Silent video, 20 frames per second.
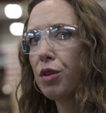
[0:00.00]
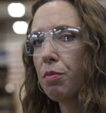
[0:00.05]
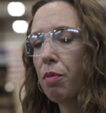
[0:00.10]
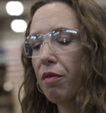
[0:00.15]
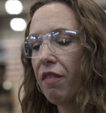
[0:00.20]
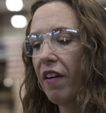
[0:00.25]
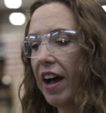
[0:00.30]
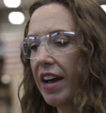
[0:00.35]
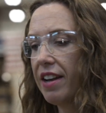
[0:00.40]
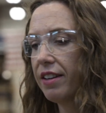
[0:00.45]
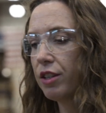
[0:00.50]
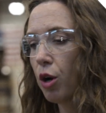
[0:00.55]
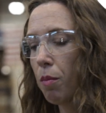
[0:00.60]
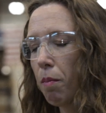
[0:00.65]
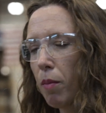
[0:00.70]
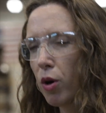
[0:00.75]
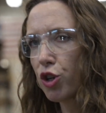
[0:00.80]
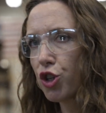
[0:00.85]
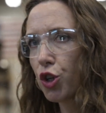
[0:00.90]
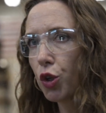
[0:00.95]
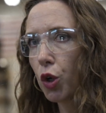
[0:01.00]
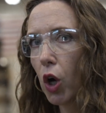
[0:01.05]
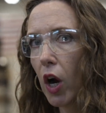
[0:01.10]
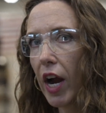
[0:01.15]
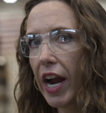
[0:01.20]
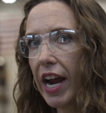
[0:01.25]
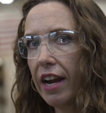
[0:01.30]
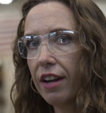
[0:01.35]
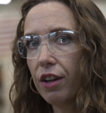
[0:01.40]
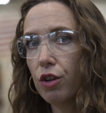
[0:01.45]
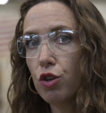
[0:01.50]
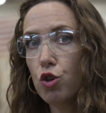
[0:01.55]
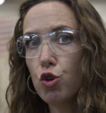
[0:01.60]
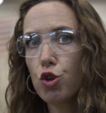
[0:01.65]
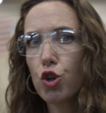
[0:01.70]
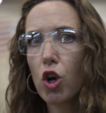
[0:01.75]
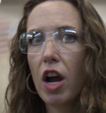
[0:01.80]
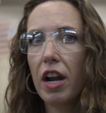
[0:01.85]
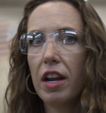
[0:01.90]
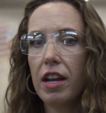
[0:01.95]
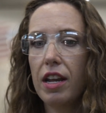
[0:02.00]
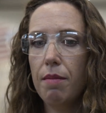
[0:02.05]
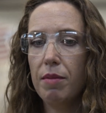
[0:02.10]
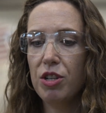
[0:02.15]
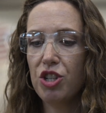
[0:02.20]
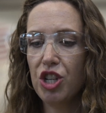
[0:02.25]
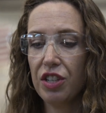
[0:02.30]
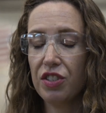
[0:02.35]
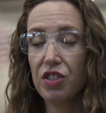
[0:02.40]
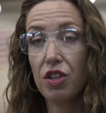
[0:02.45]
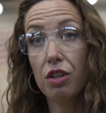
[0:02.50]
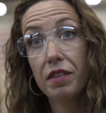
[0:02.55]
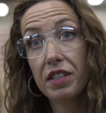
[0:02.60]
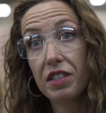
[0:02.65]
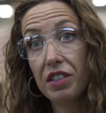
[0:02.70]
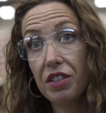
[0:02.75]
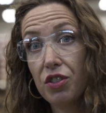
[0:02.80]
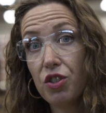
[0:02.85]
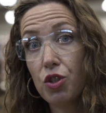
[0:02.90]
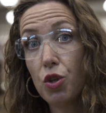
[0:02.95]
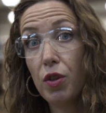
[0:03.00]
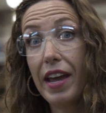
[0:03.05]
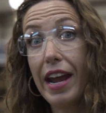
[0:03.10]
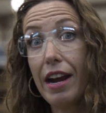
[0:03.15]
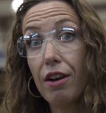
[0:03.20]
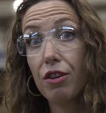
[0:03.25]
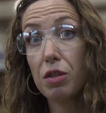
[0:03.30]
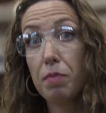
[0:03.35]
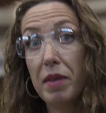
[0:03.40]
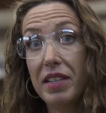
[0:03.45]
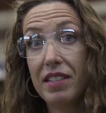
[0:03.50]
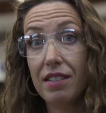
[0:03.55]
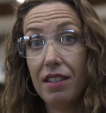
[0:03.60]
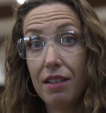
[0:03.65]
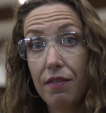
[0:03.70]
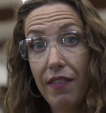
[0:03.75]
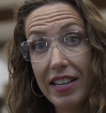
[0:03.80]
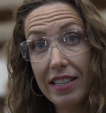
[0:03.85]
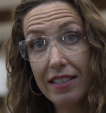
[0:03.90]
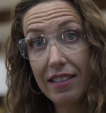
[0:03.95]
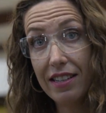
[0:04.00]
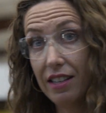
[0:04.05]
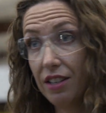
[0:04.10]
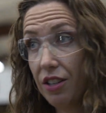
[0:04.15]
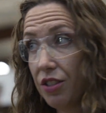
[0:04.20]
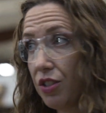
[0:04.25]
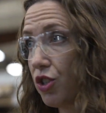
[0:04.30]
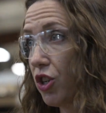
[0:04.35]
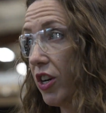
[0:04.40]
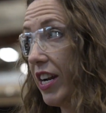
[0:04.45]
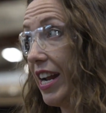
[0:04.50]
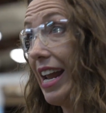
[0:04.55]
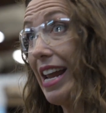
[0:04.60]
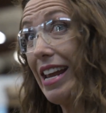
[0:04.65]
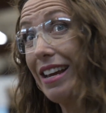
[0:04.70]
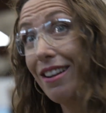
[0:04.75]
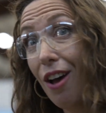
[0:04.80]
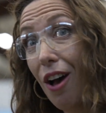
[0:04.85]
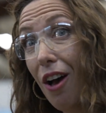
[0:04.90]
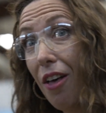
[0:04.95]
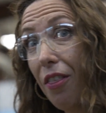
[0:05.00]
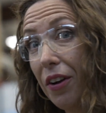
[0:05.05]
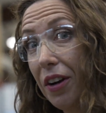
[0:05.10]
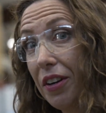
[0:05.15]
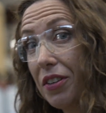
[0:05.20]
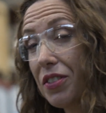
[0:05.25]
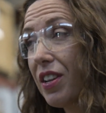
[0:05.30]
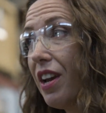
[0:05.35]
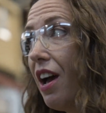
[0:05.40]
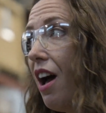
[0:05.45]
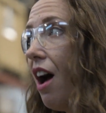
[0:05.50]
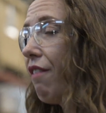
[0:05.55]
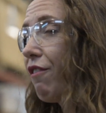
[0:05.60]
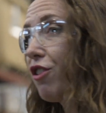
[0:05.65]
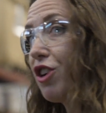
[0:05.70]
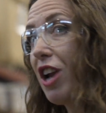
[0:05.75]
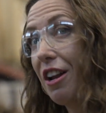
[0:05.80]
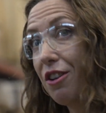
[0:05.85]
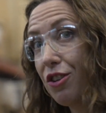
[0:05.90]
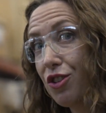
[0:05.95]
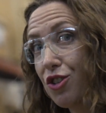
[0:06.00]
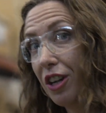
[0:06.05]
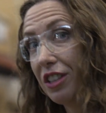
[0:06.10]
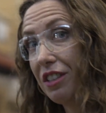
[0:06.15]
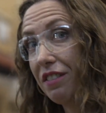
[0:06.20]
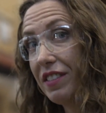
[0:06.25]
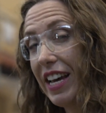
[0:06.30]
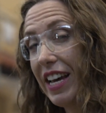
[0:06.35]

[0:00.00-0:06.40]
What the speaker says: to provide commercial-grade neutron imaging services to the aerospace and defense industry and others for non-destructive